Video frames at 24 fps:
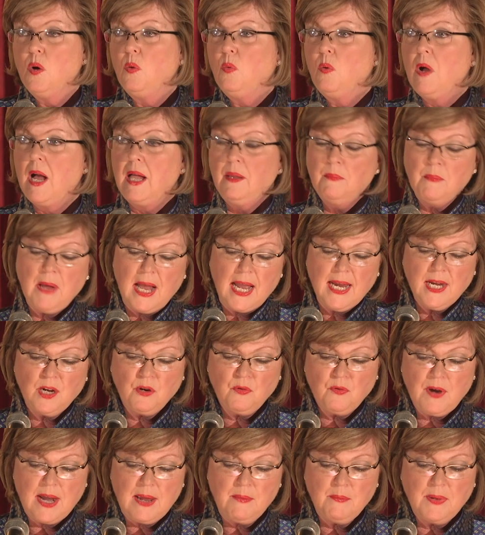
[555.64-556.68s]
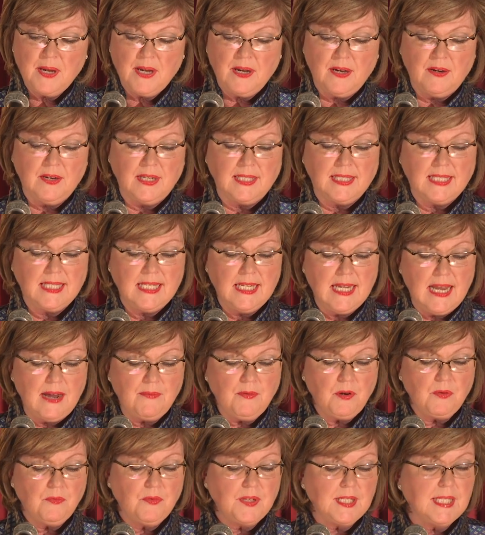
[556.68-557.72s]
While my grandparents
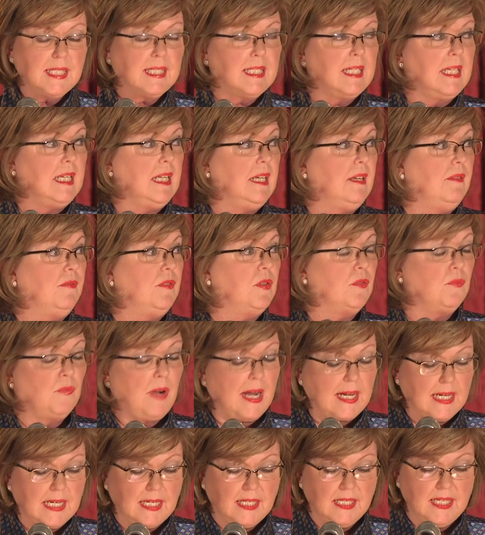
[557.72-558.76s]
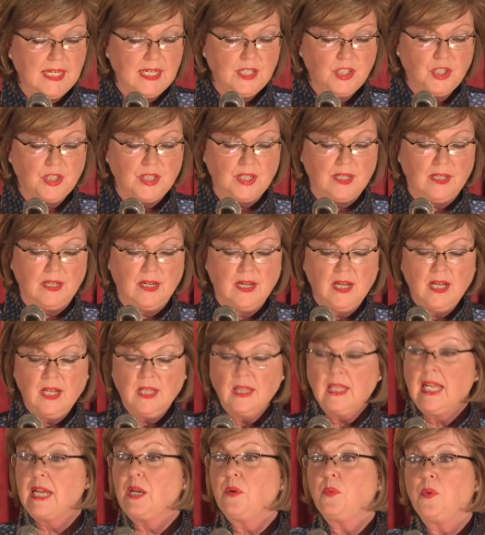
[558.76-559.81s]
never received recognition
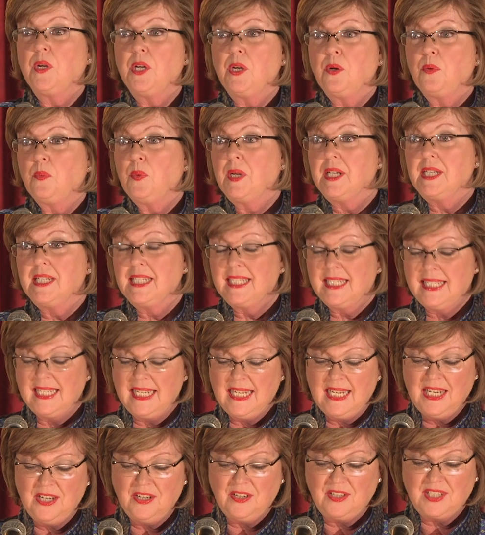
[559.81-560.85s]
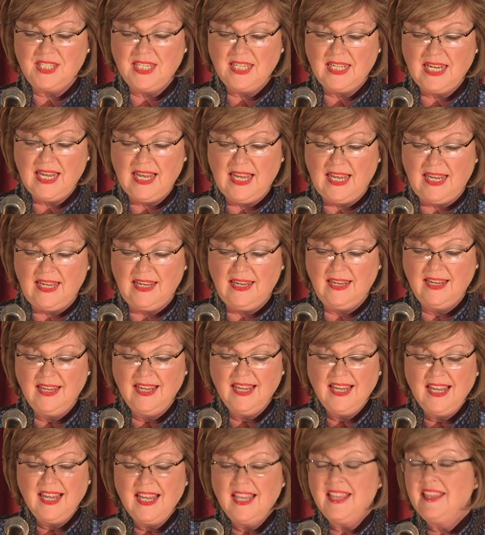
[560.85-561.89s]
like we are witnessing here today,
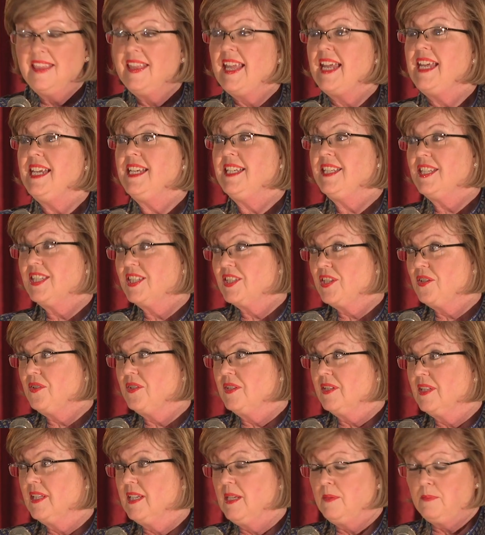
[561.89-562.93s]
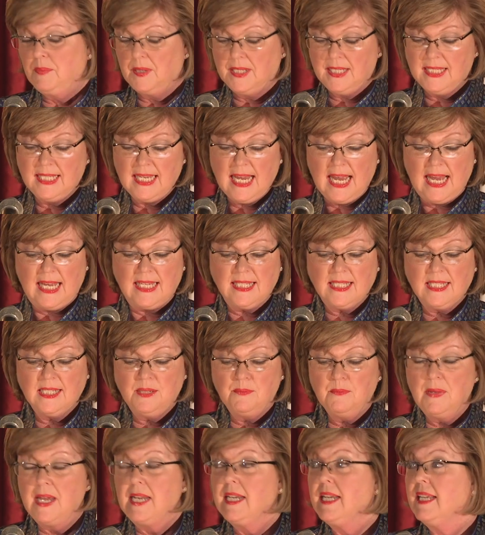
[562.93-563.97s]
they certainly possessed
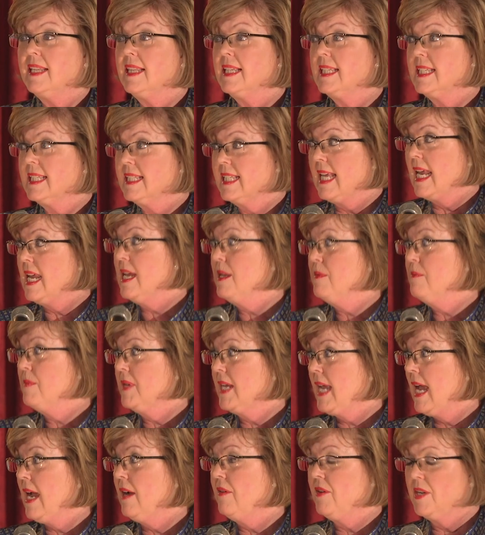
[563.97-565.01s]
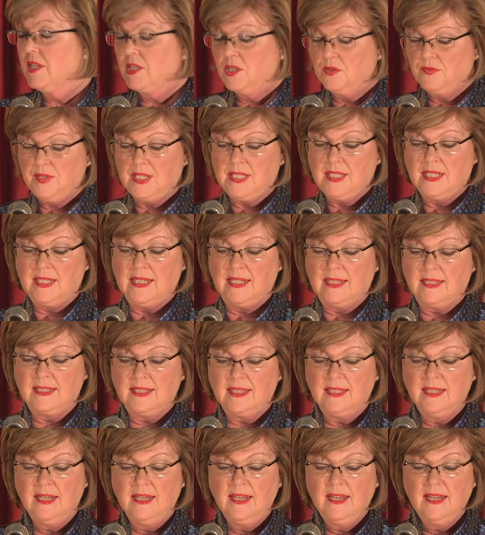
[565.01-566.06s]
many of the same
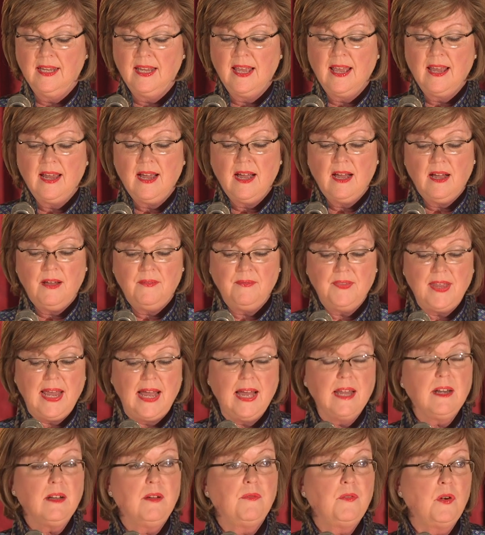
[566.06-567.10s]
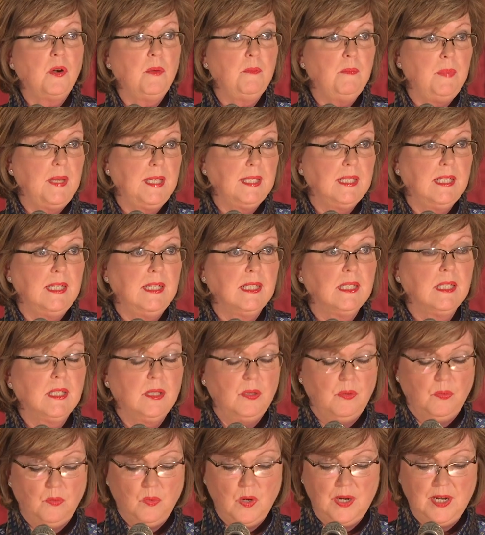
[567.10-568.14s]
characteristics of that of our
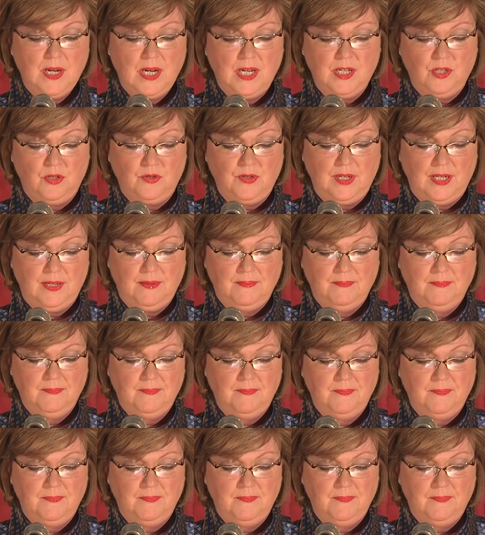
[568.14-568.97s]
Business 100.